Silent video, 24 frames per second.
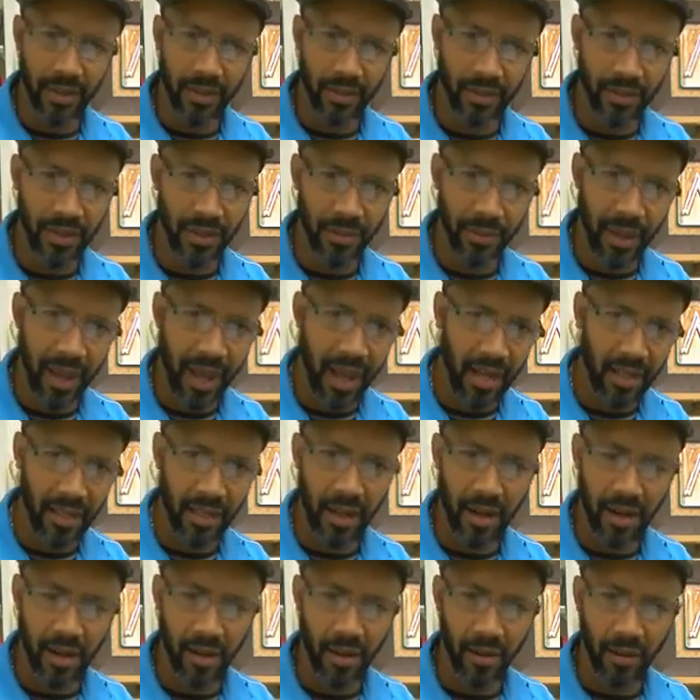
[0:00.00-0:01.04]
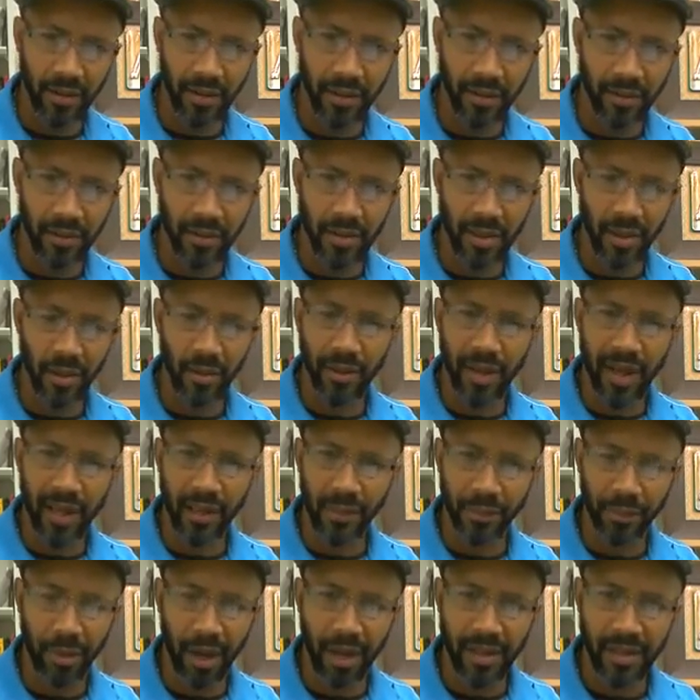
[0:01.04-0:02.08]
some alcohol to slow down the
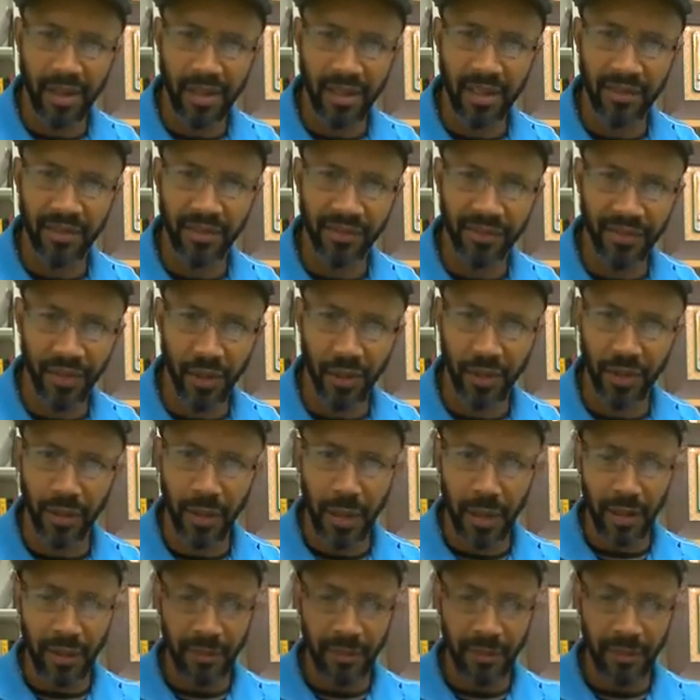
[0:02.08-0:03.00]
process even further.